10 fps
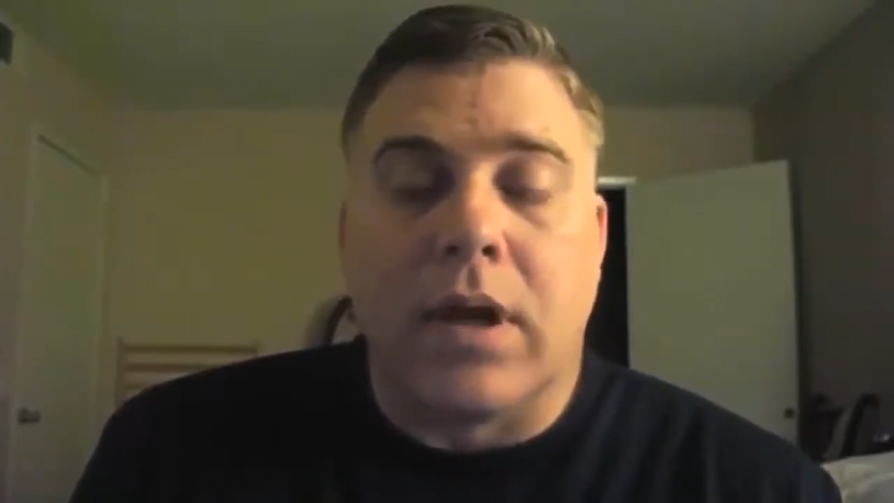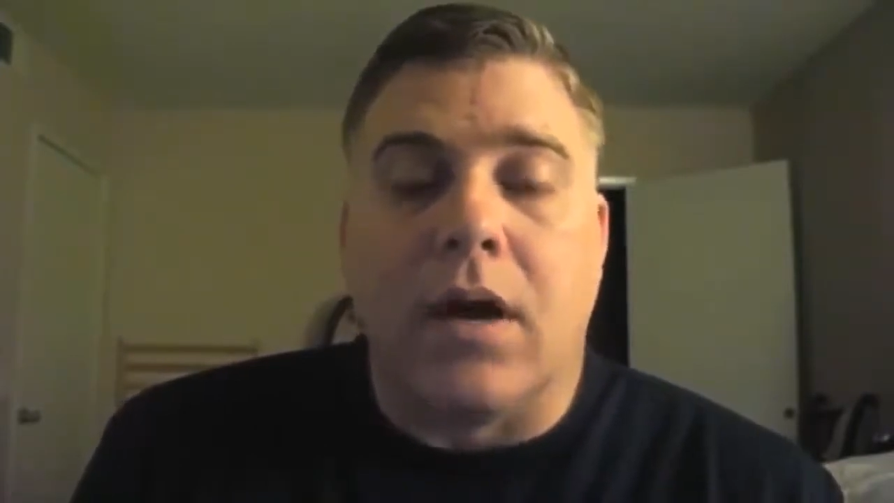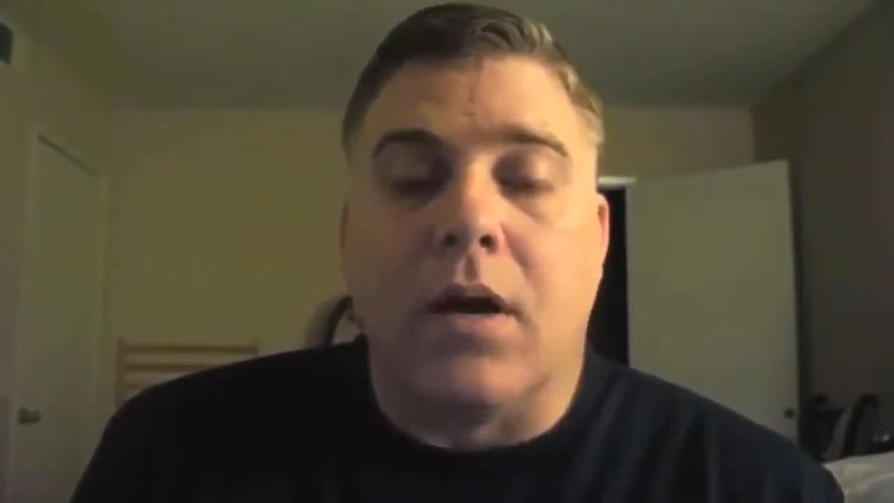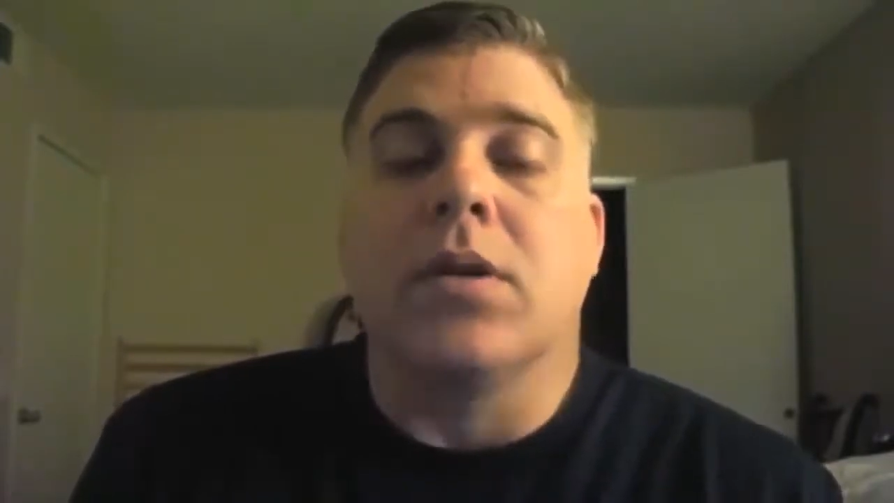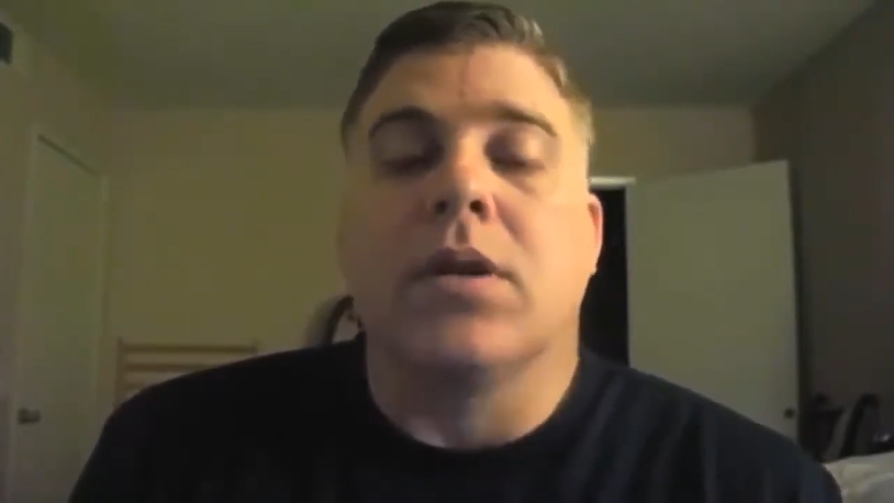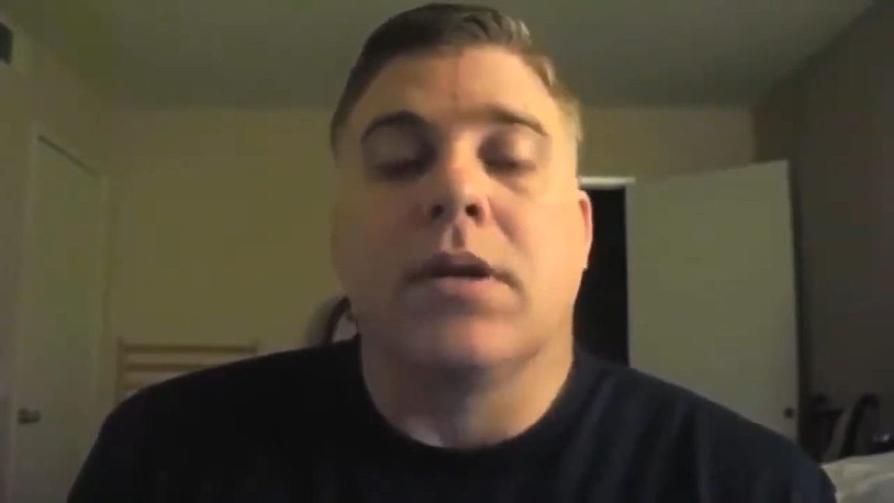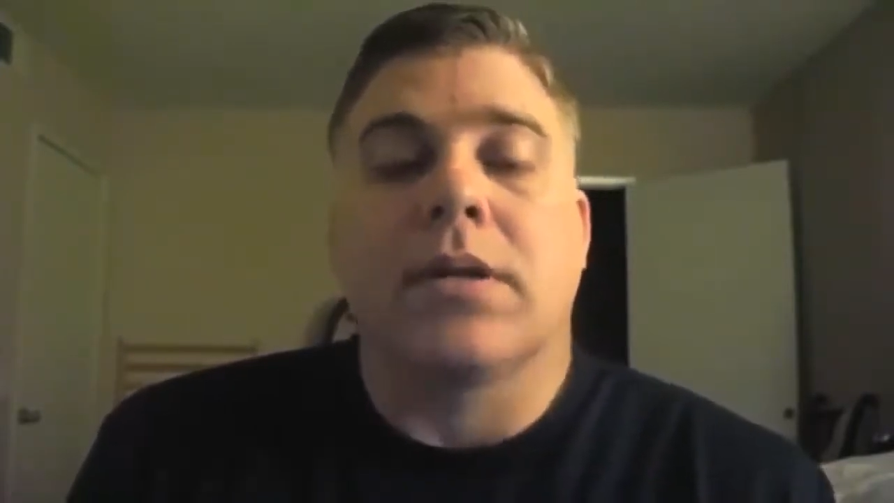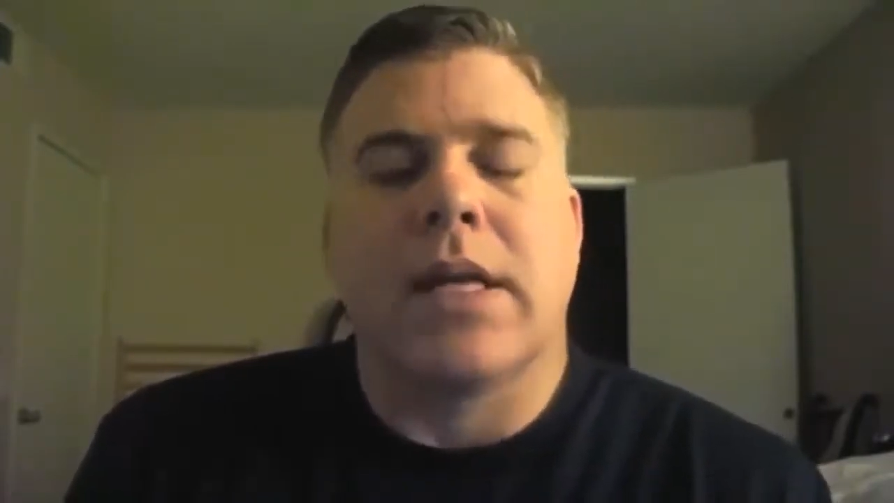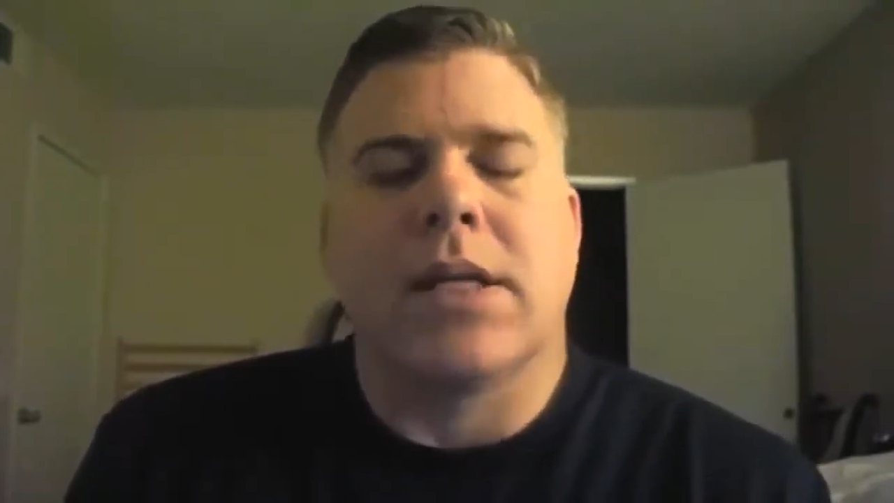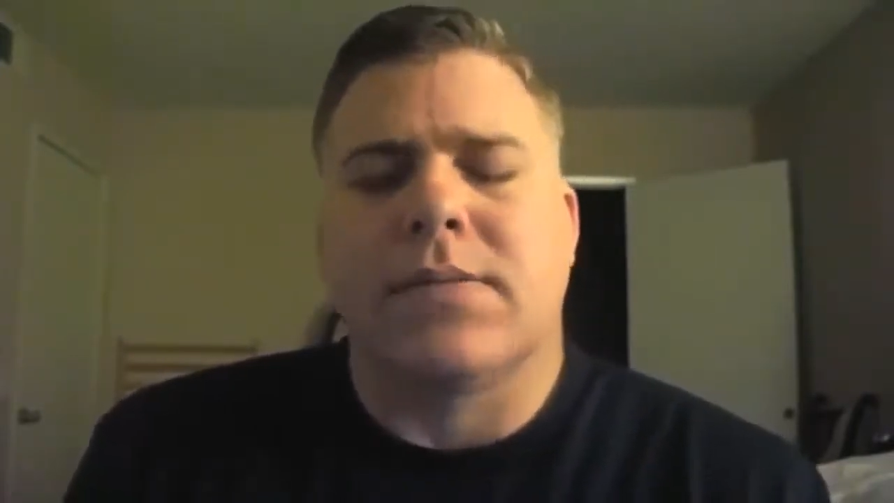only looked
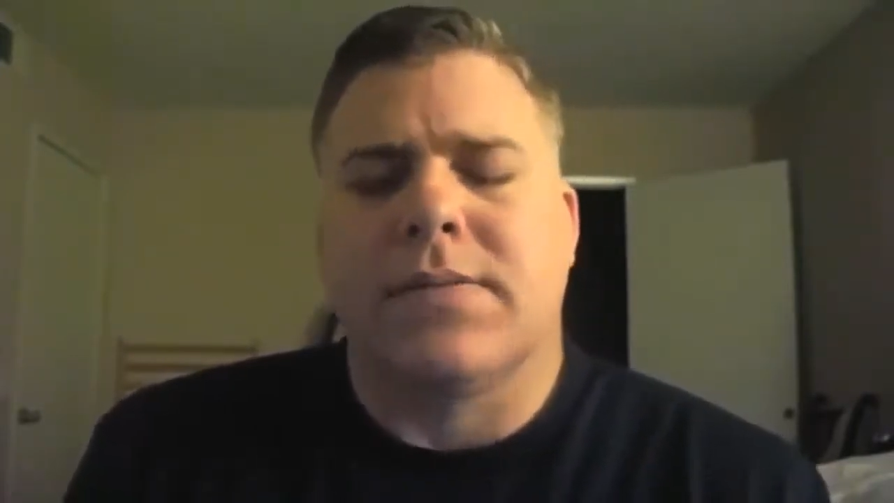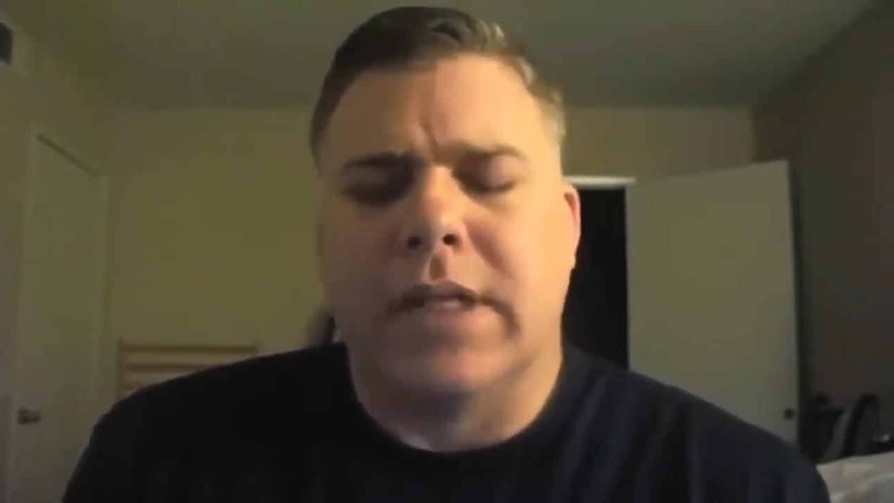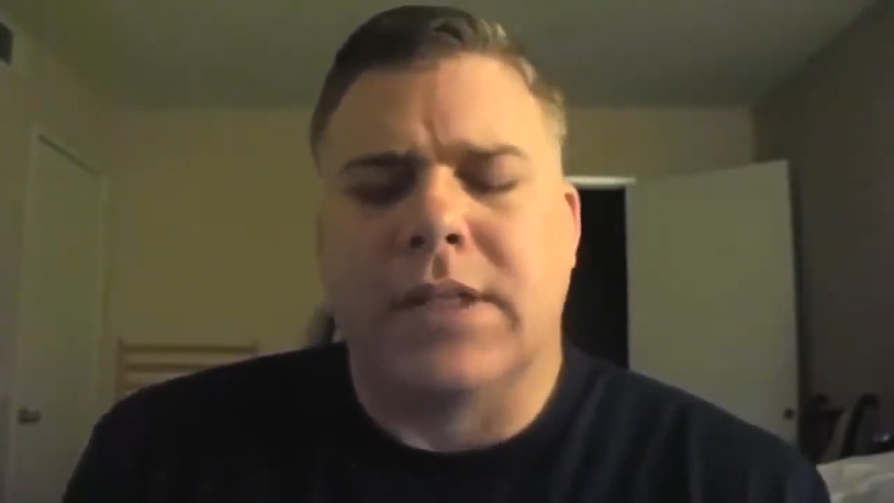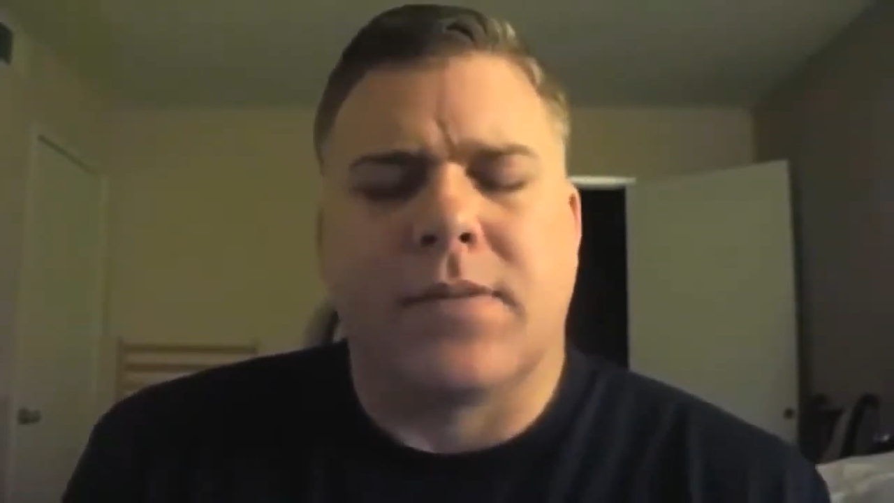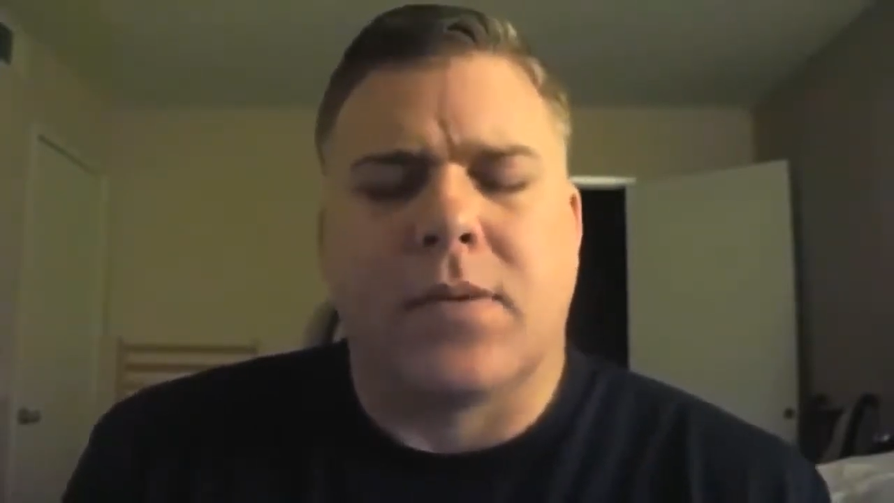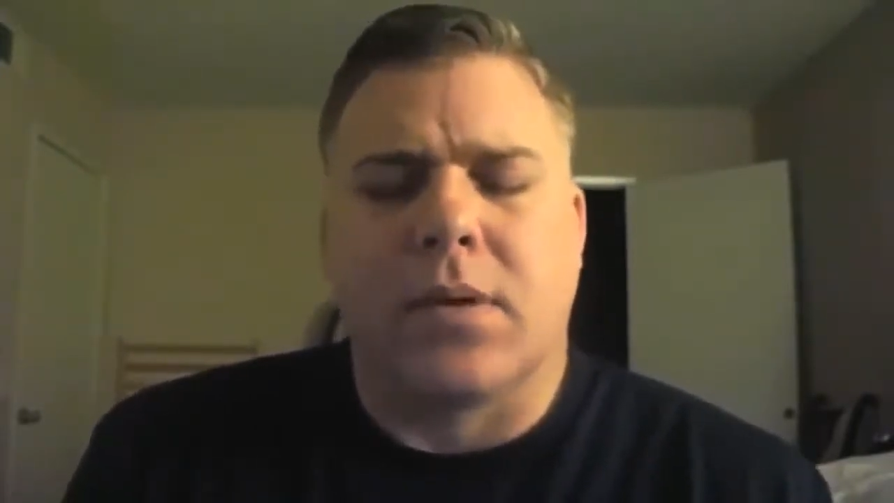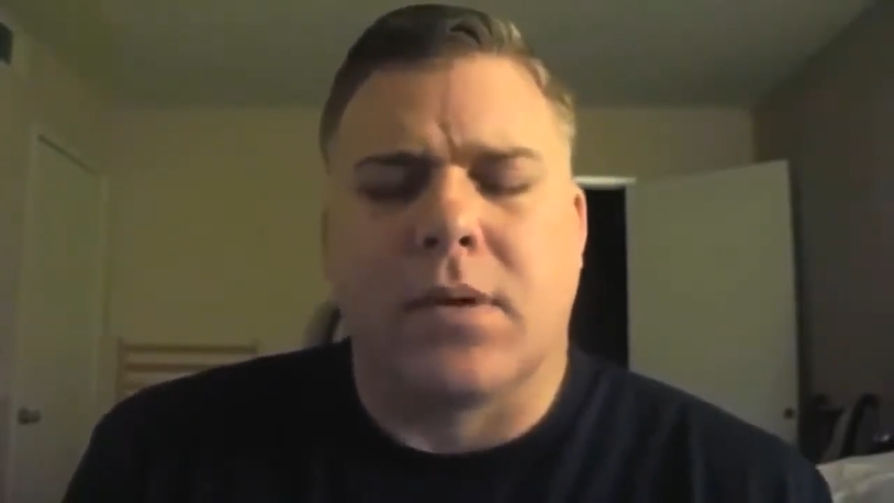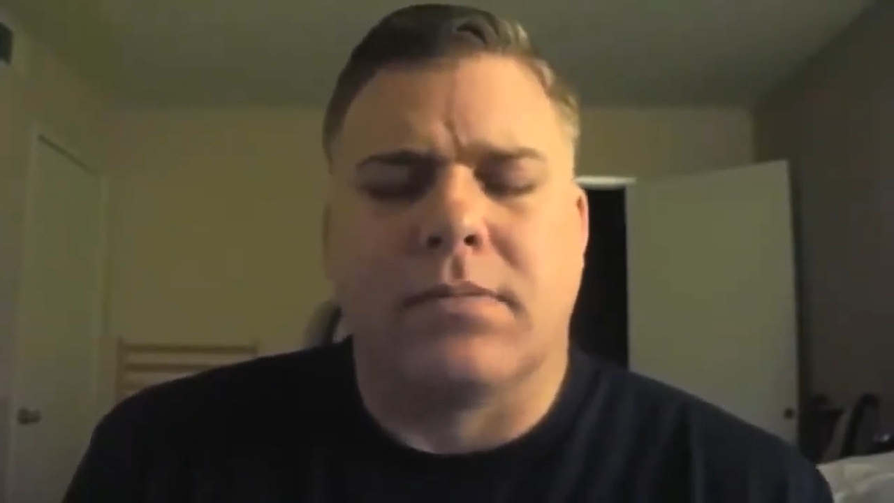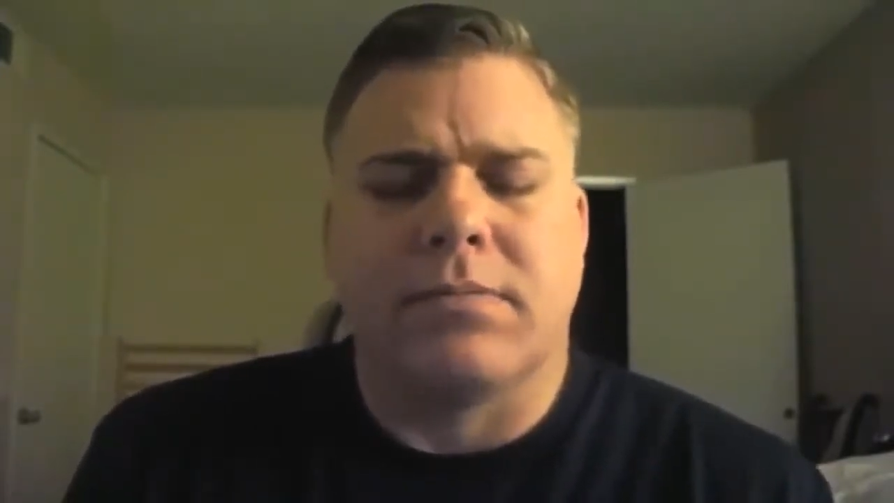at its face for,